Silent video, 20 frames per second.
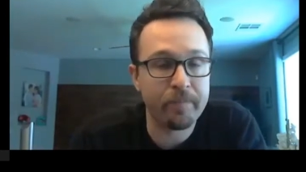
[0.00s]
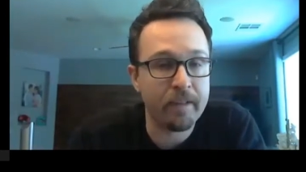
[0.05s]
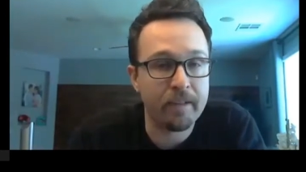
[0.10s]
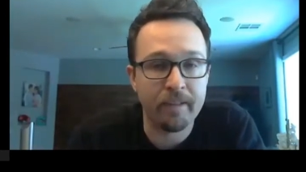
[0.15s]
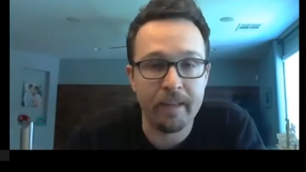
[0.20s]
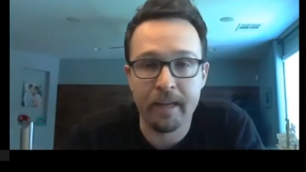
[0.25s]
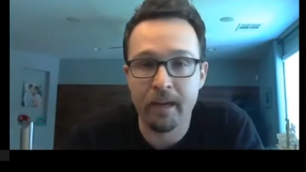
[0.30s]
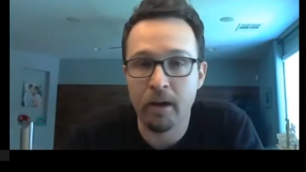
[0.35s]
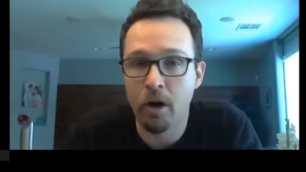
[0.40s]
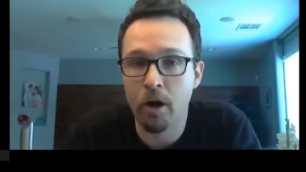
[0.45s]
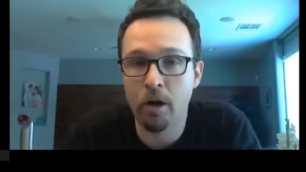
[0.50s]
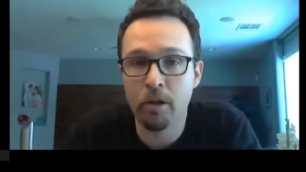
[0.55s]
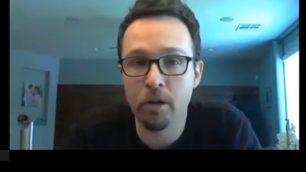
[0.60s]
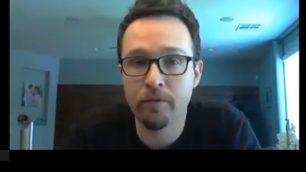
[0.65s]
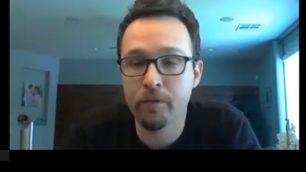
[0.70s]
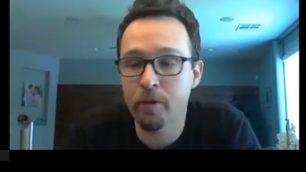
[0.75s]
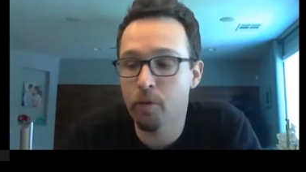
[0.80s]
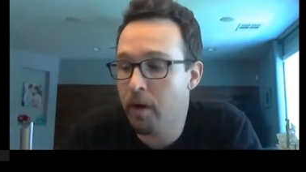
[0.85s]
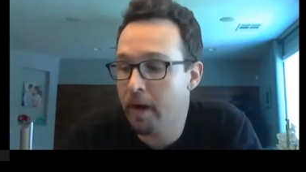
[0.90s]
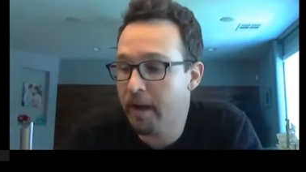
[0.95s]
Like all of
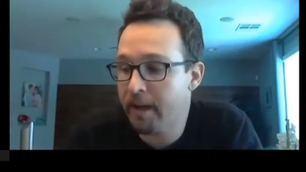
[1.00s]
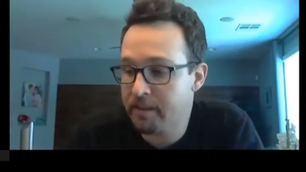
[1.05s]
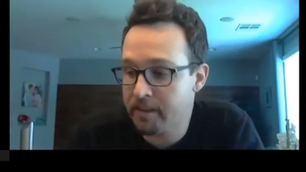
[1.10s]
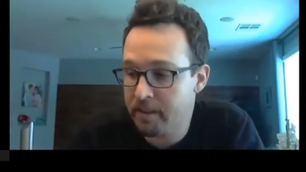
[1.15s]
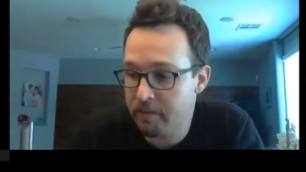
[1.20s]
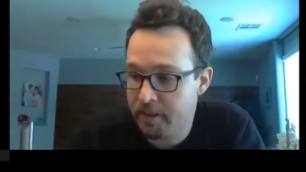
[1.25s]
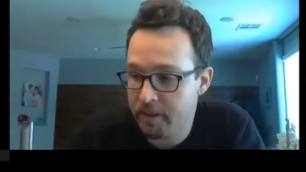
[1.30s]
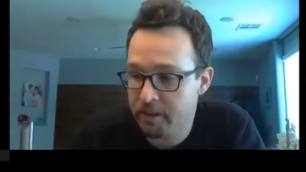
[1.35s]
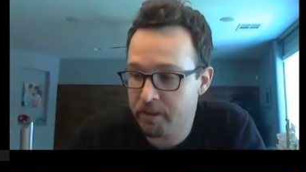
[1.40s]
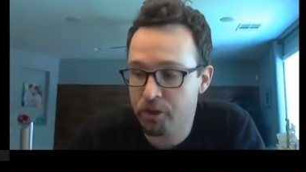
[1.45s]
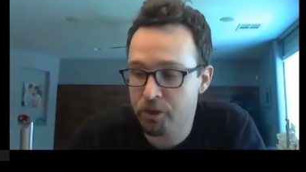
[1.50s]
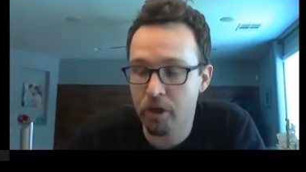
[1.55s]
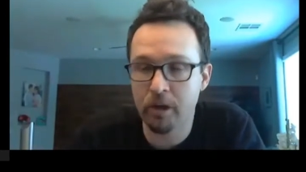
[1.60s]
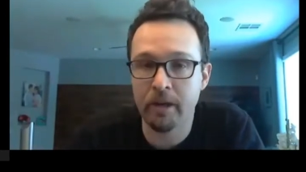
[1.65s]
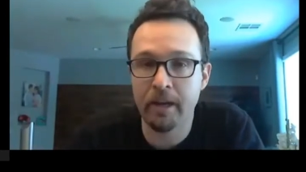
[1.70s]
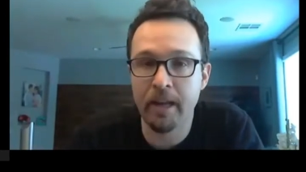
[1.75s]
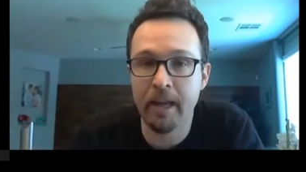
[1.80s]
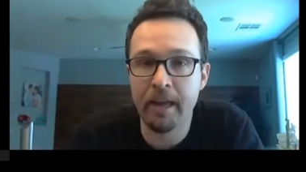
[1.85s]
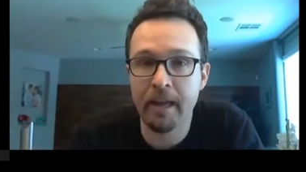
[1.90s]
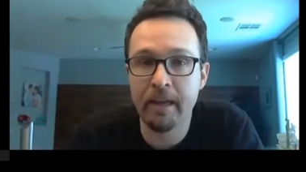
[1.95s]
the wines, even the
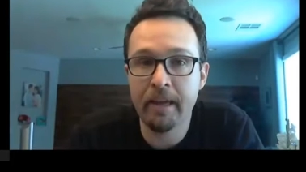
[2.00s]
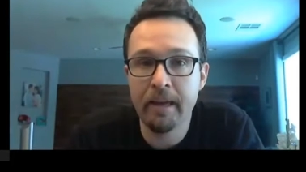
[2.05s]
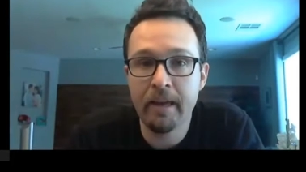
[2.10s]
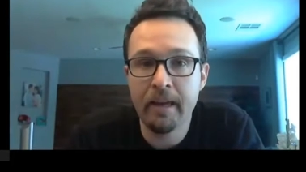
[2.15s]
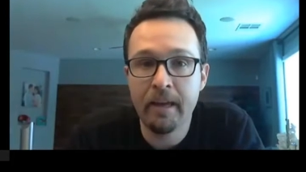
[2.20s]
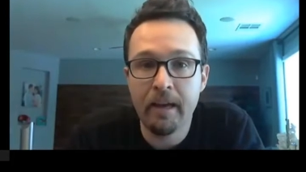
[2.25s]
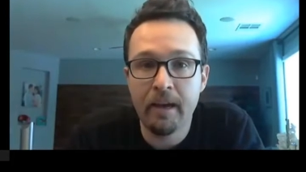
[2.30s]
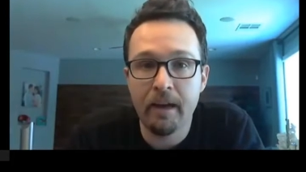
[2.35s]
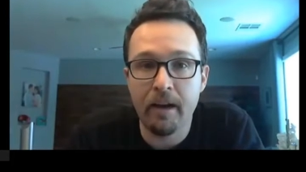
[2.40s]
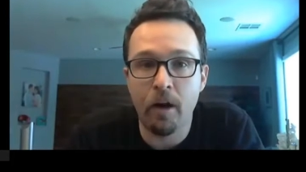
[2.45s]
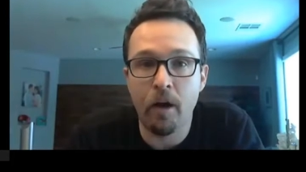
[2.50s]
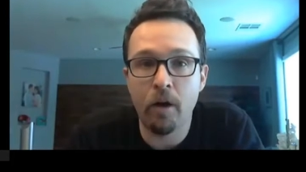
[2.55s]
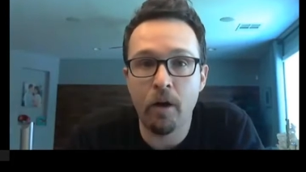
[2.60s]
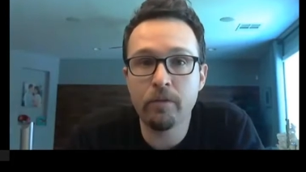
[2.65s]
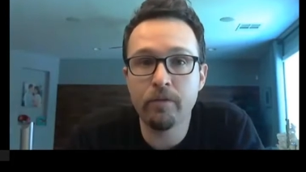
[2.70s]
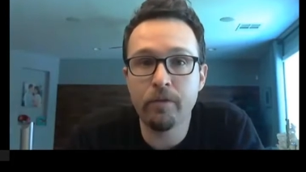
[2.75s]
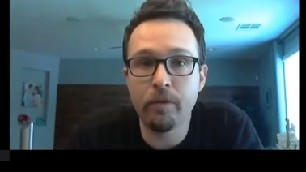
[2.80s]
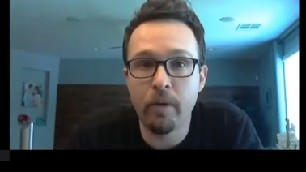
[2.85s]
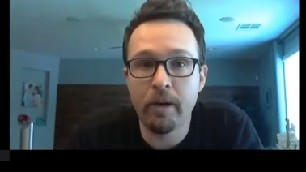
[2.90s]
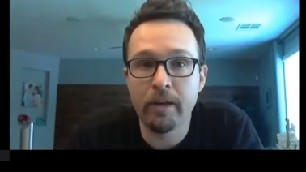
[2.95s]
Chardonnay, all
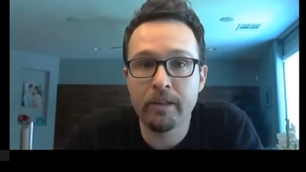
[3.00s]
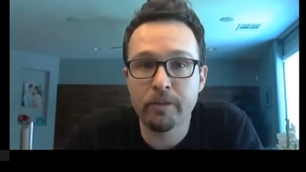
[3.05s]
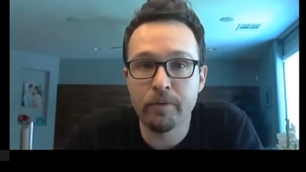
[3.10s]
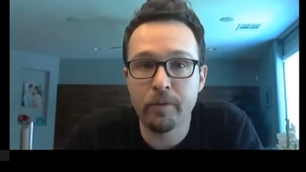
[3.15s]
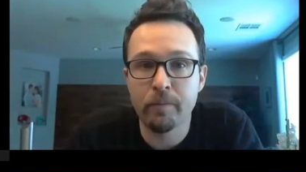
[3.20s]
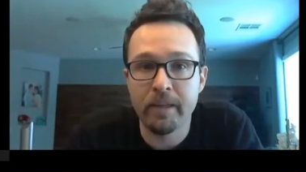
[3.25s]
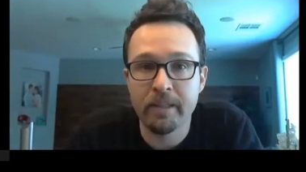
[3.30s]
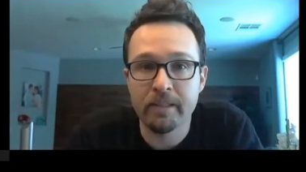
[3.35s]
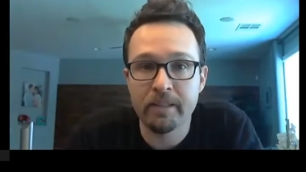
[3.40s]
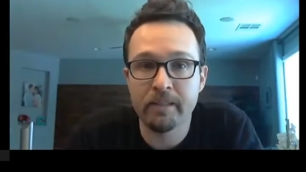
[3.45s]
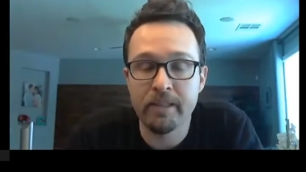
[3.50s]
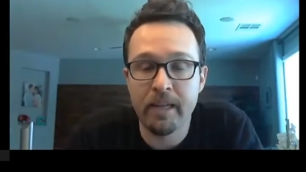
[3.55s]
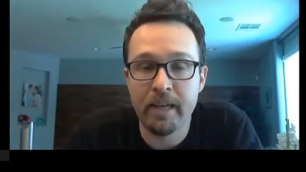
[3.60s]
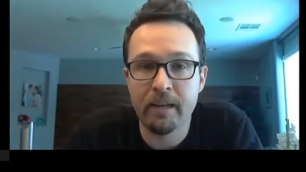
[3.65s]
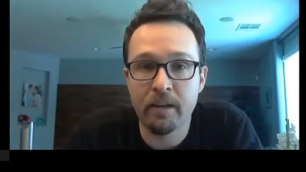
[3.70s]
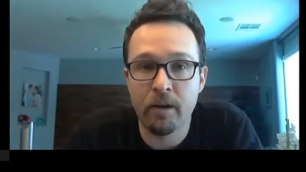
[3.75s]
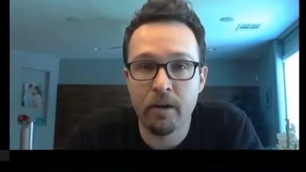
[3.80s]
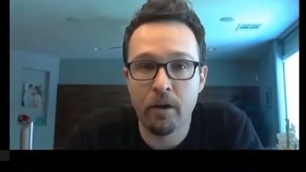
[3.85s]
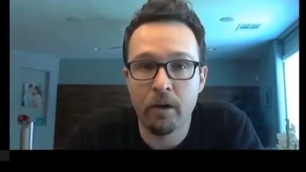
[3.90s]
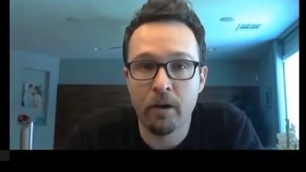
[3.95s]
of the wines from the
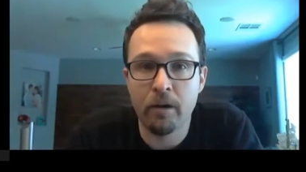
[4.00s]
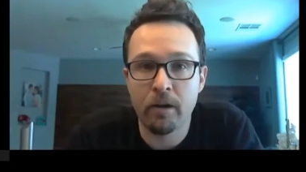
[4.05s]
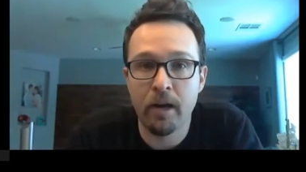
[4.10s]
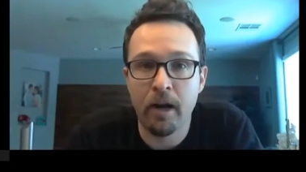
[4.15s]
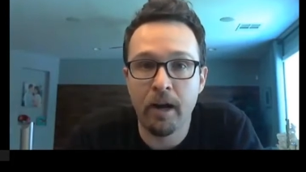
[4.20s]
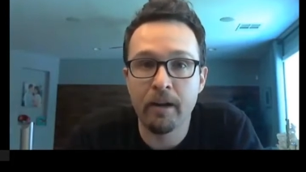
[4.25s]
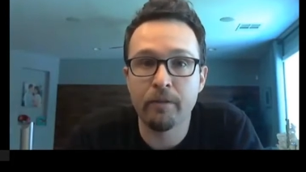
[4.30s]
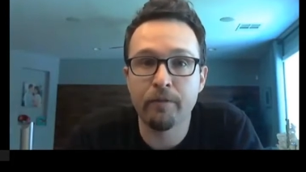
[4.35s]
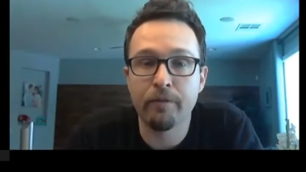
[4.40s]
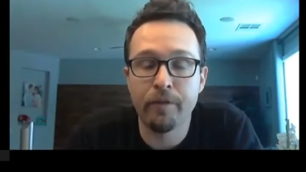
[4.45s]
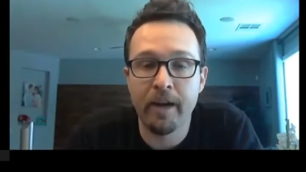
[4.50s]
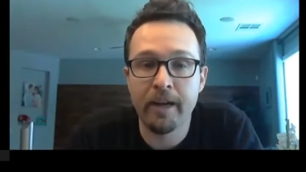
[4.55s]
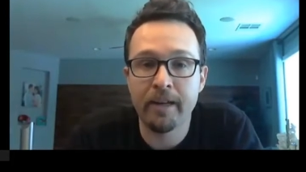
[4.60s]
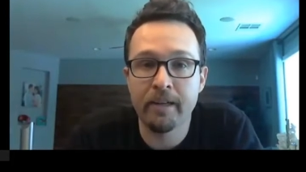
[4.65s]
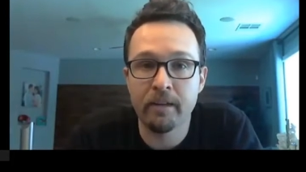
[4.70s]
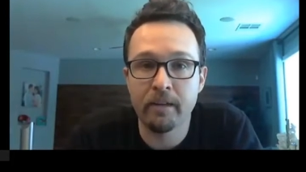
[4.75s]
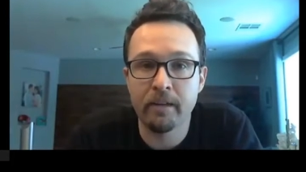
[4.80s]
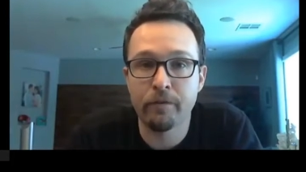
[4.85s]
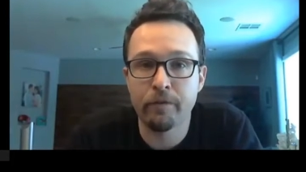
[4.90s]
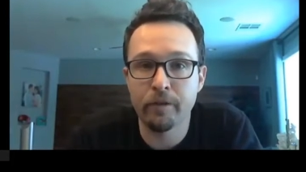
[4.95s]
estate are unfined
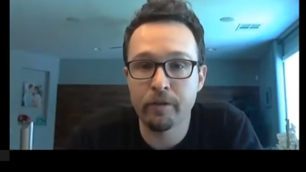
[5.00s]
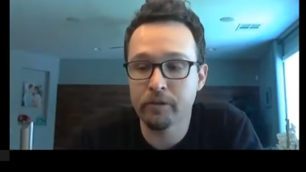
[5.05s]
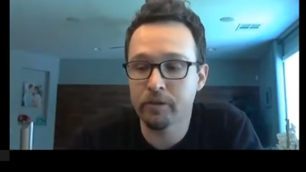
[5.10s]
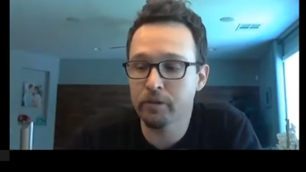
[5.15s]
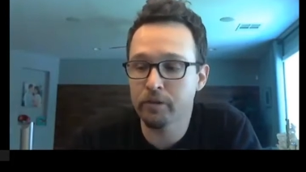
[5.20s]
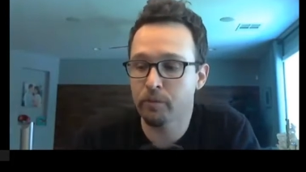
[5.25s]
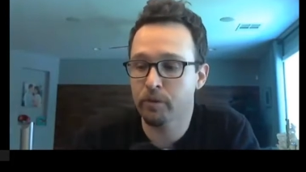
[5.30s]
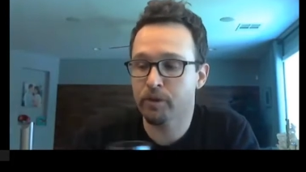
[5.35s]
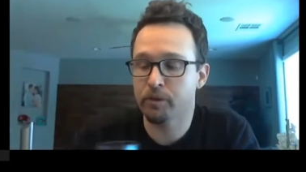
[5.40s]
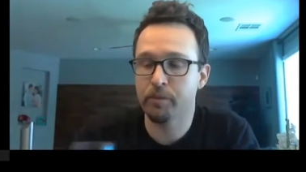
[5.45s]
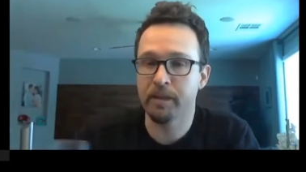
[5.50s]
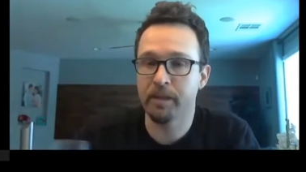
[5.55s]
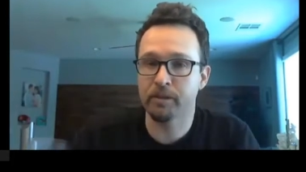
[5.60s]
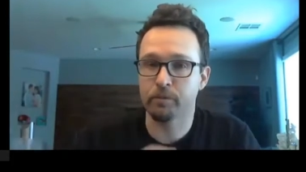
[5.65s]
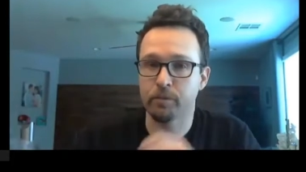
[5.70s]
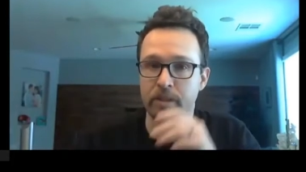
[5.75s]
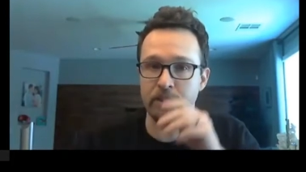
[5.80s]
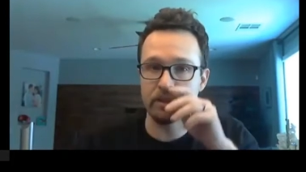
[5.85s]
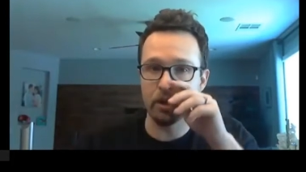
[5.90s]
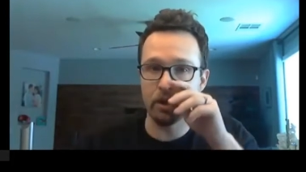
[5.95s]
and unfiltered, which means
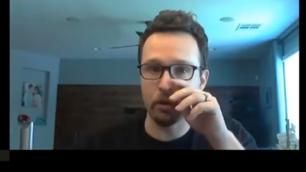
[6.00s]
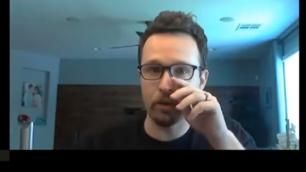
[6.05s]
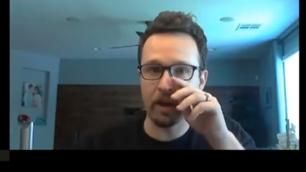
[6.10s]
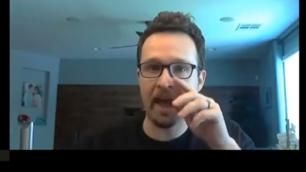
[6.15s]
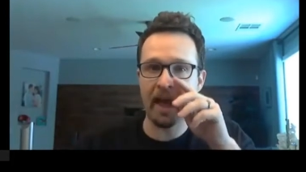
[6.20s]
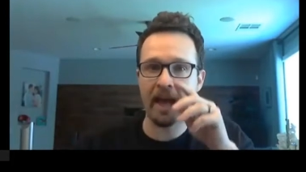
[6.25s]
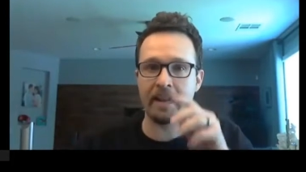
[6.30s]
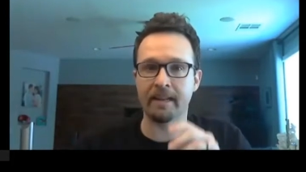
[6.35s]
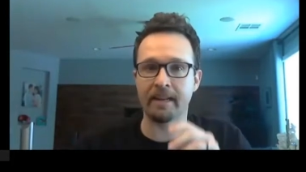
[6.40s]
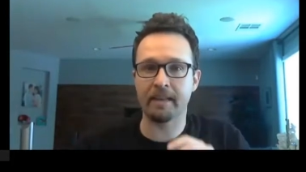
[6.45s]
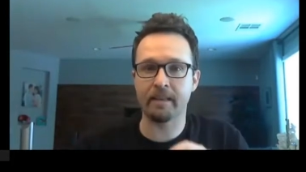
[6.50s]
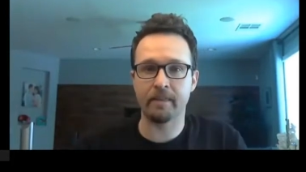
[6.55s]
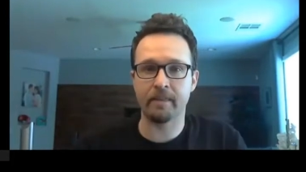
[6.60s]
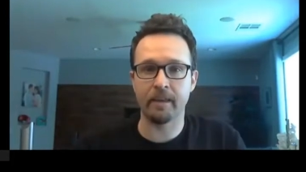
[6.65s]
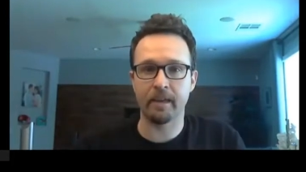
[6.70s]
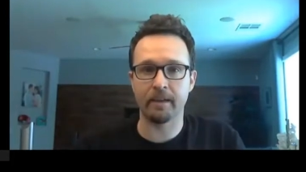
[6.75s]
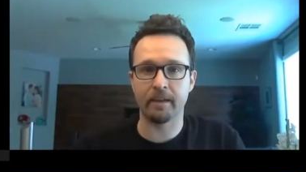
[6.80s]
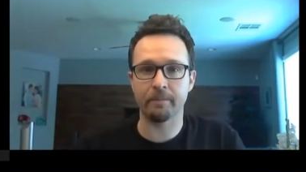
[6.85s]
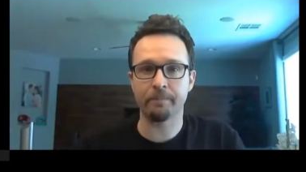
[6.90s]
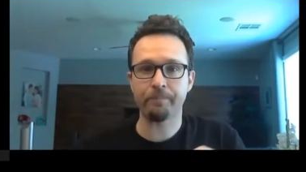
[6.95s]
we don't add
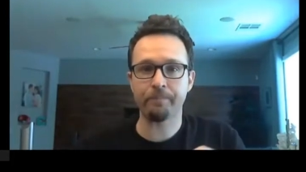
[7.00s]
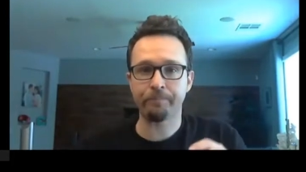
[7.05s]
anything